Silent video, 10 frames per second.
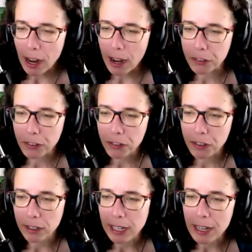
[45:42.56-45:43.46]
asks,
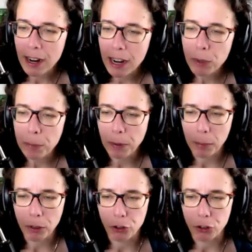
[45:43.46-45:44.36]
can I
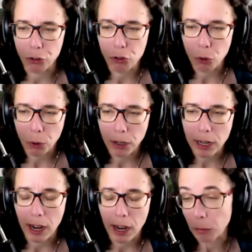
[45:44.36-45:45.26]
republish a story
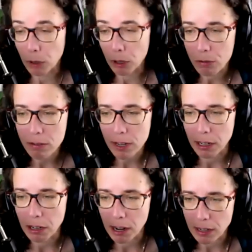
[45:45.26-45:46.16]
I wrote
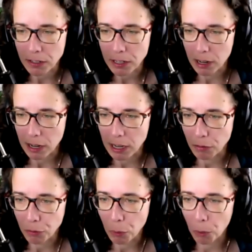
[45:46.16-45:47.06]
in
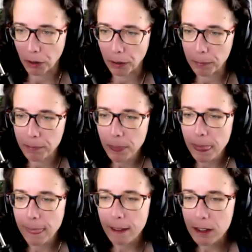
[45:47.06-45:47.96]
1994
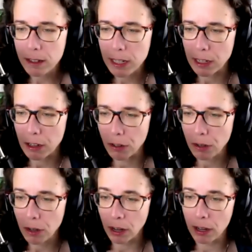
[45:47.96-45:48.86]
in
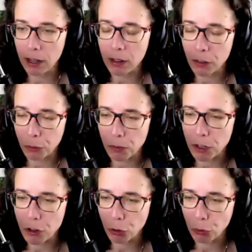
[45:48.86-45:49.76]
this was in
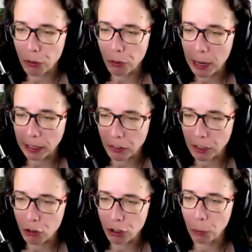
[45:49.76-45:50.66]
a children's
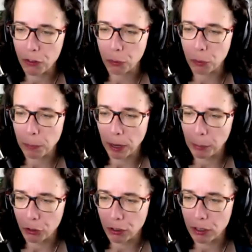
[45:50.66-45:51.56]
magazine. She wants to
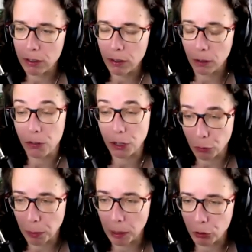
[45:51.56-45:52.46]
republish it or
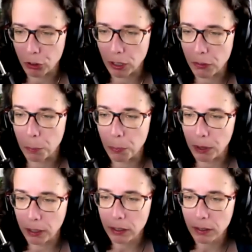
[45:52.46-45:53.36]
self-publish it as a
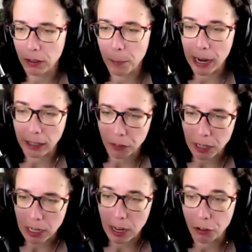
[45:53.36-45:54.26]
book. The
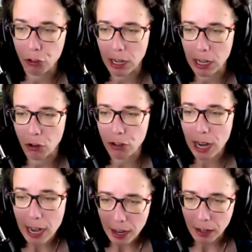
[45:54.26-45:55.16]
magazine has changed
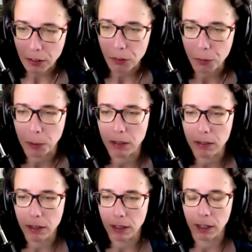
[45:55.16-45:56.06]
hands, but
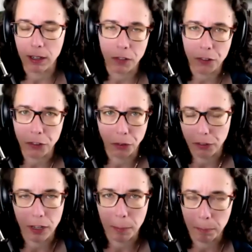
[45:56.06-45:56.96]
it's still the
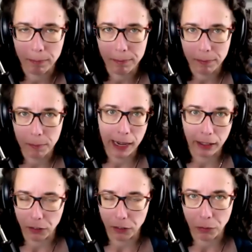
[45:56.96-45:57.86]
same
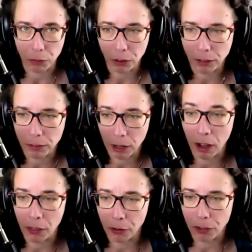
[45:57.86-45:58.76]
magazine for all
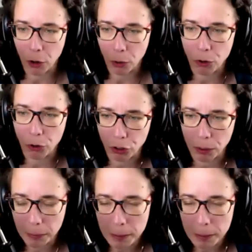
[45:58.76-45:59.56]
other than the ownership.